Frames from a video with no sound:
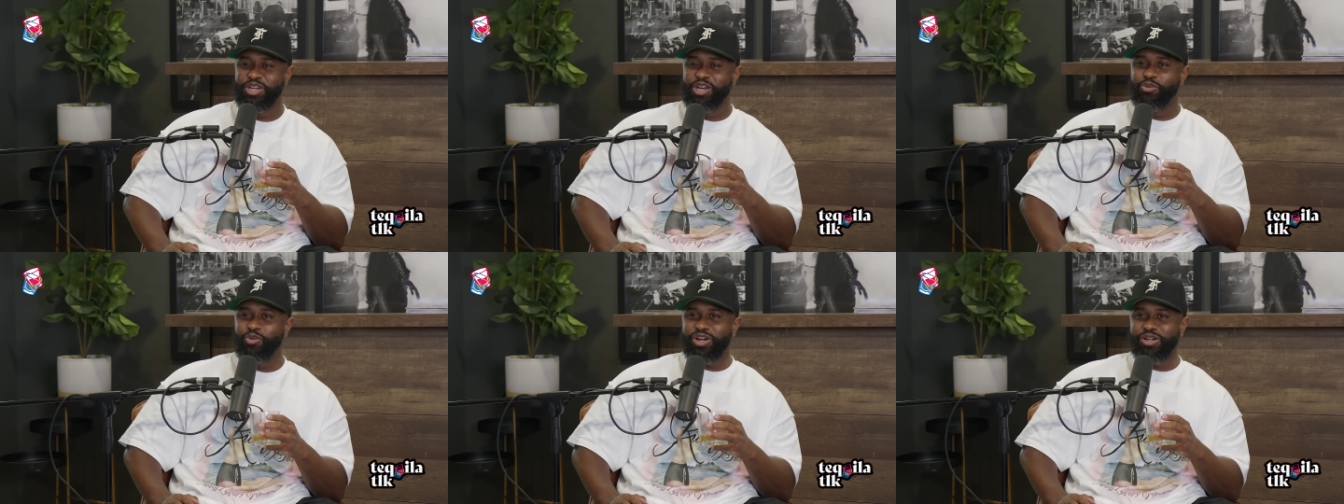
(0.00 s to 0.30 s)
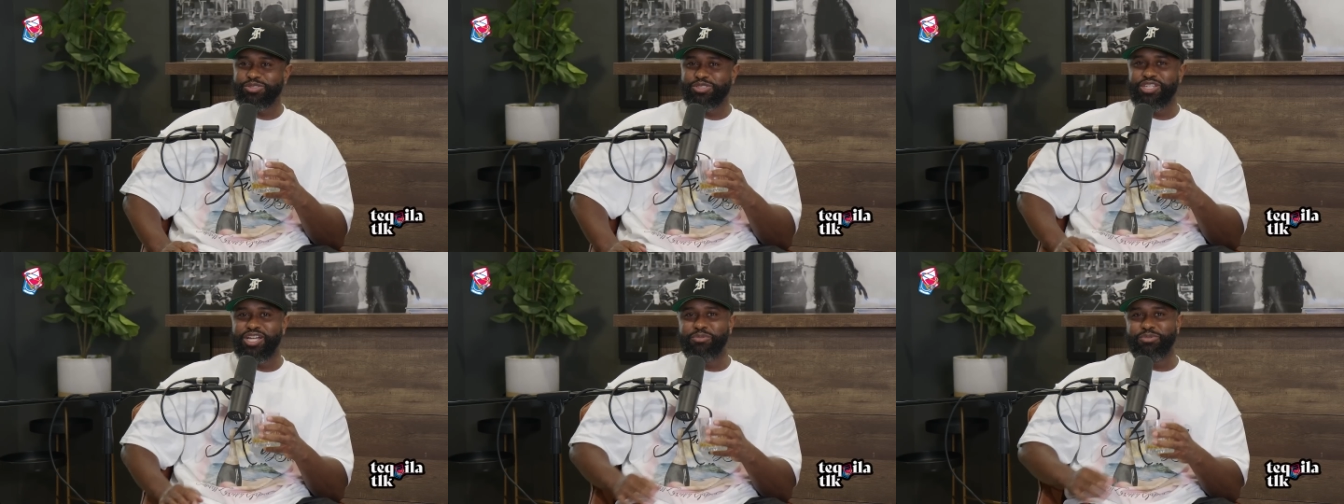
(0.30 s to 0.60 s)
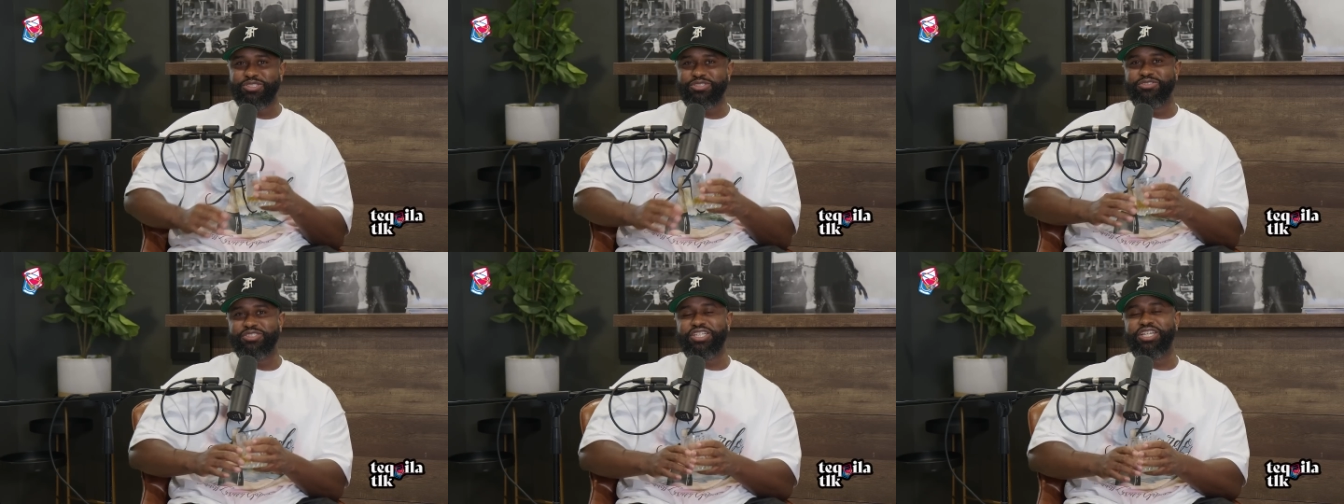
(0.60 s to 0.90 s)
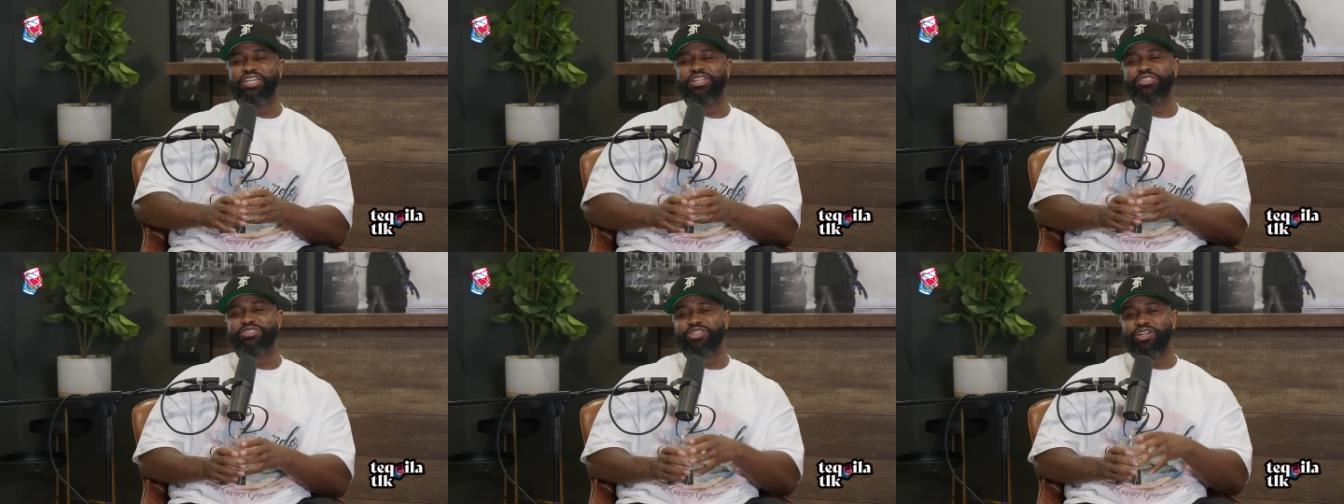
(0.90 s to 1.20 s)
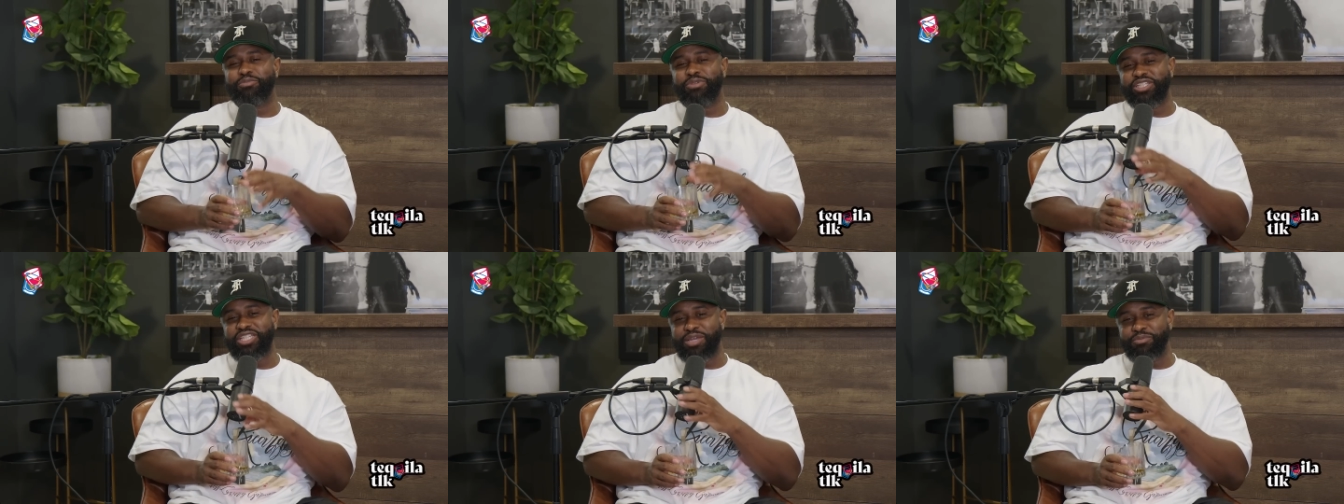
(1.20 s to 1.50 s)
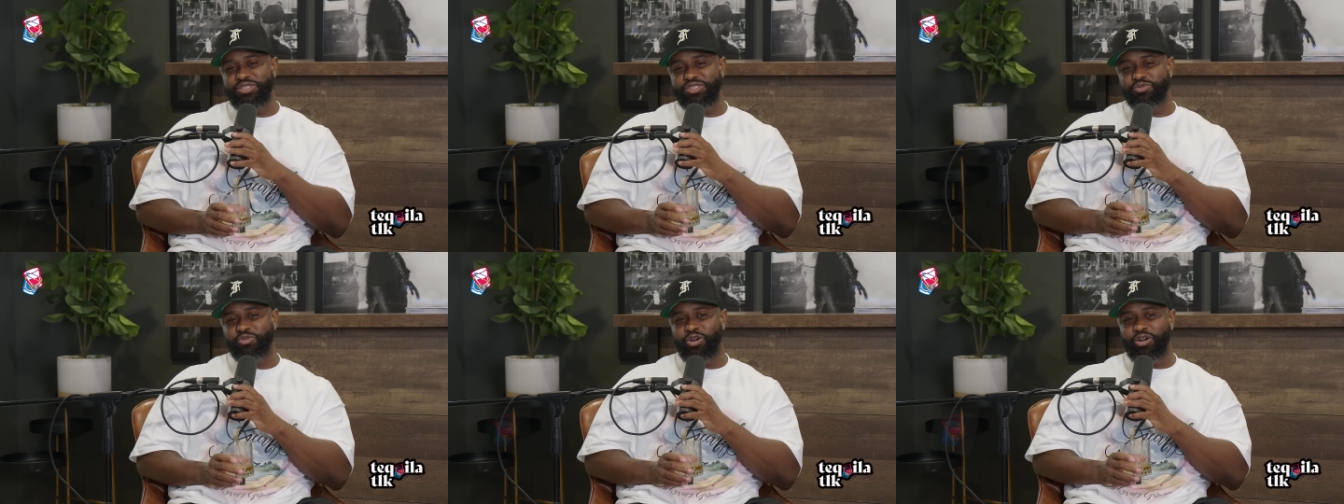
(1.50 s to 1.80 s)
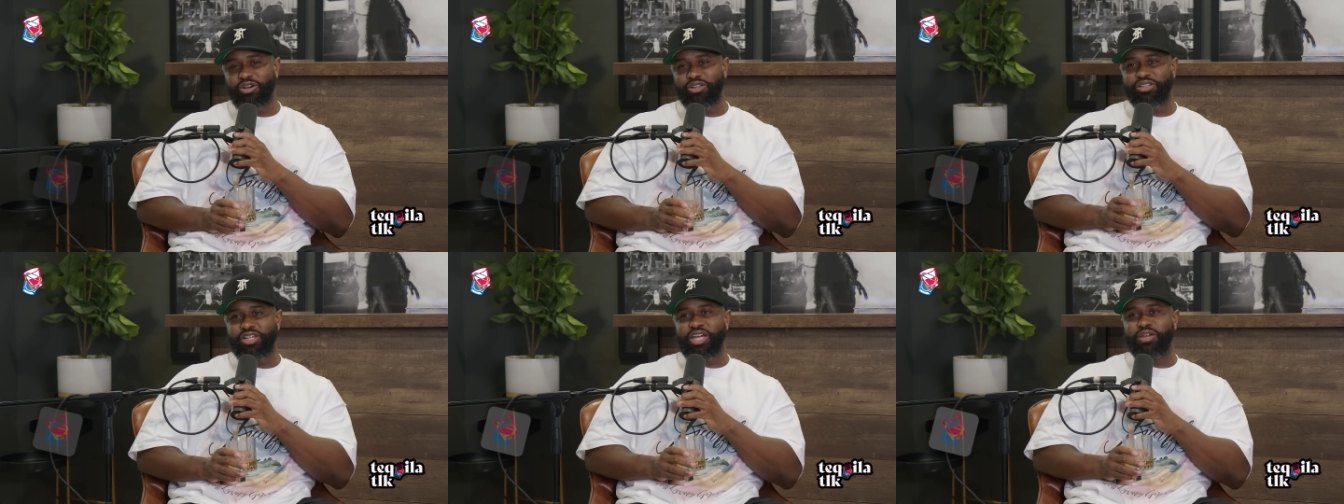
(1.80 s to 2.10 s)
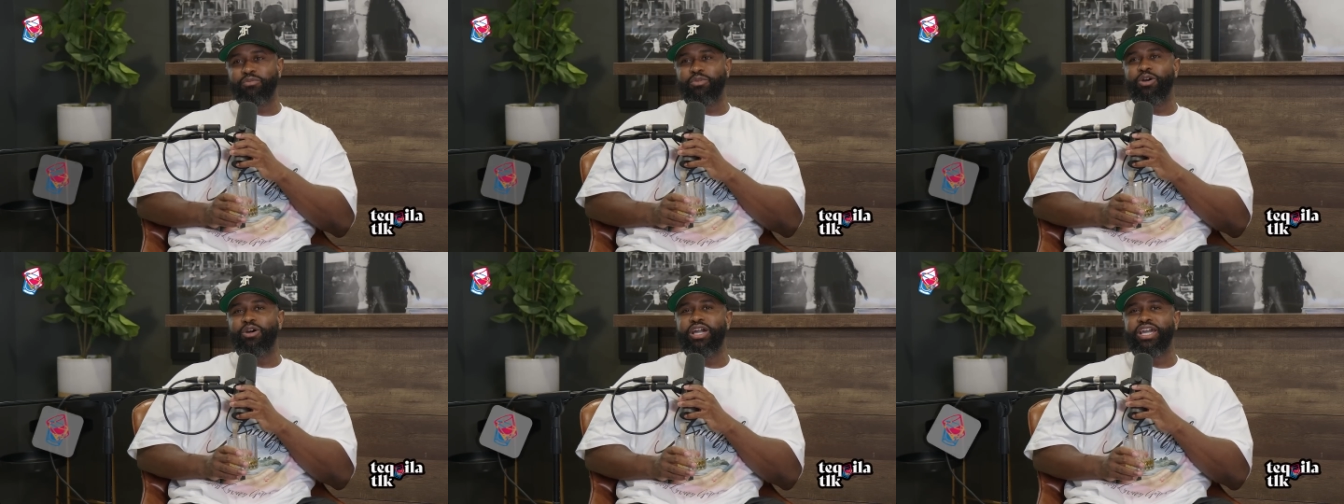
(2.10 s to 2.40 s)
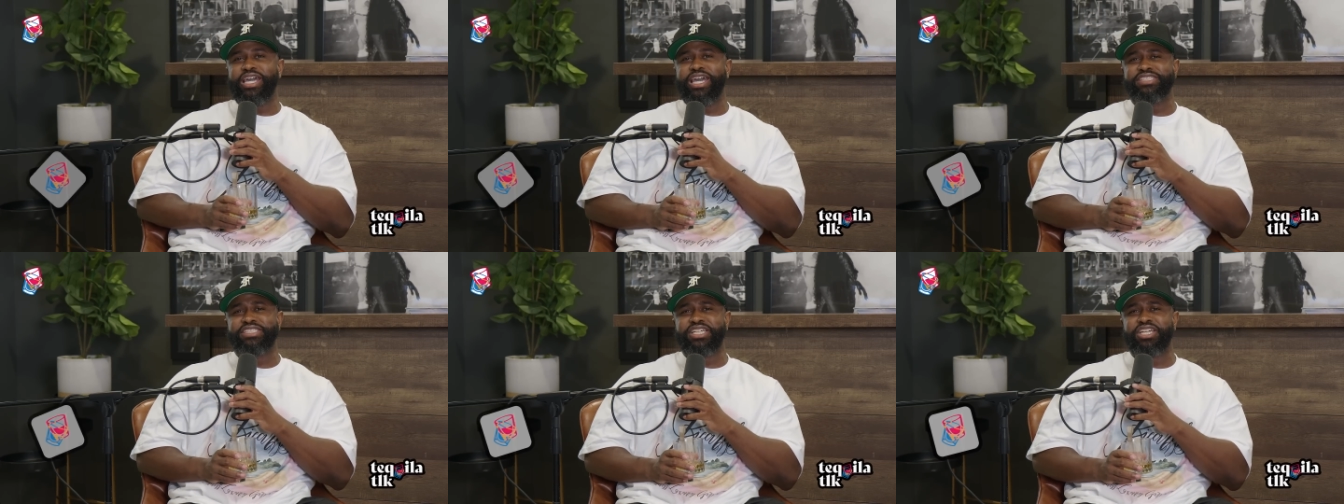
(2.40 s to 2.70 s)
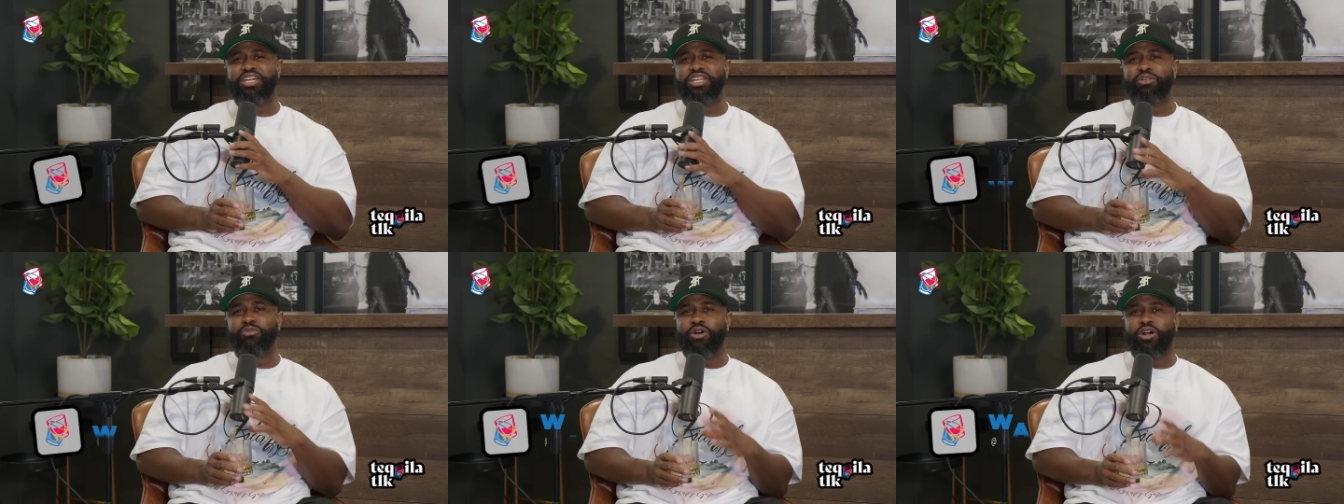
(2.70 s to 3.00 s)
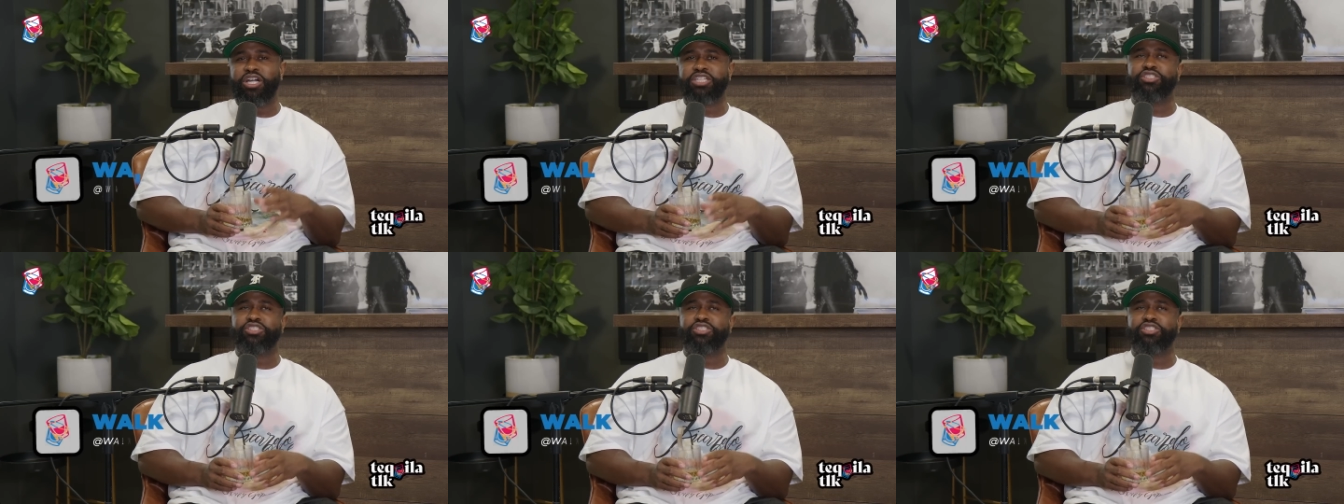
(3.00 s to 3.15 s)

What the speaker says: Welcome to the episode of Tequila Talk. My name is Walt Light Walt, aka Tequila Walt.